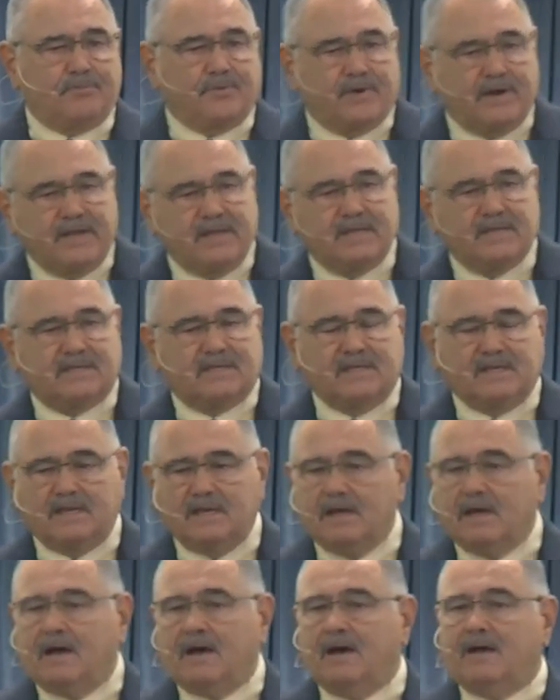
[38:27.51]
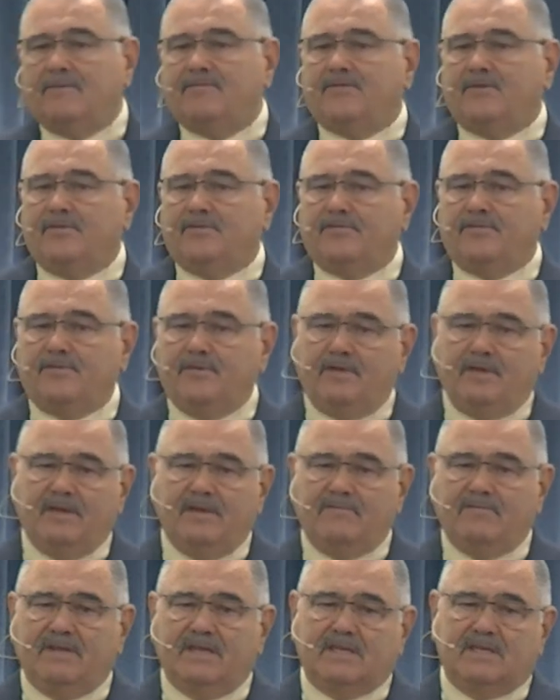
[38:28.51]
praising God for the
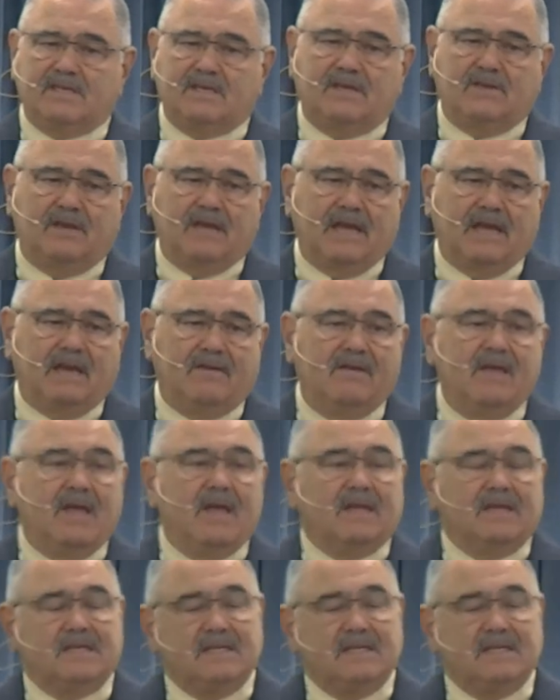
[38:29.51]
forgiveness that you have